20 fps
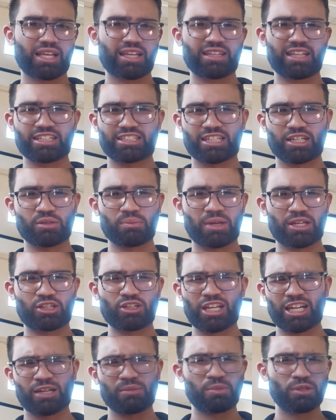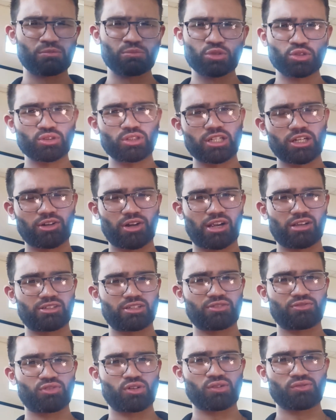And that's going to make you a bit moody
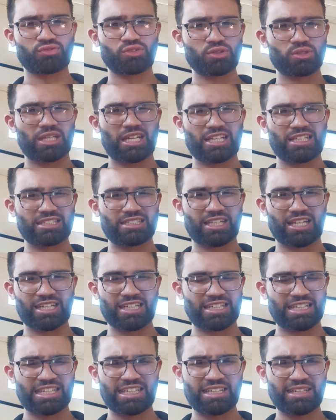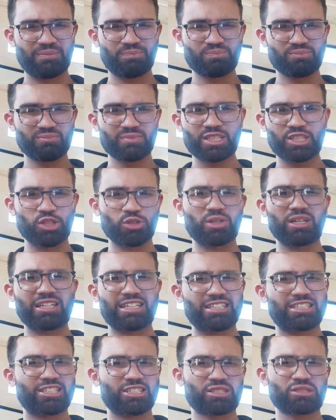around her for a few days and
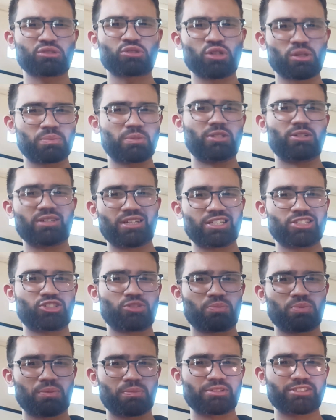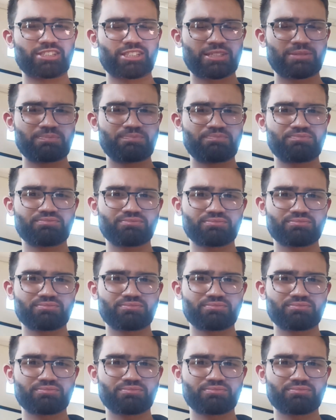generally just screw up the relationship a bit.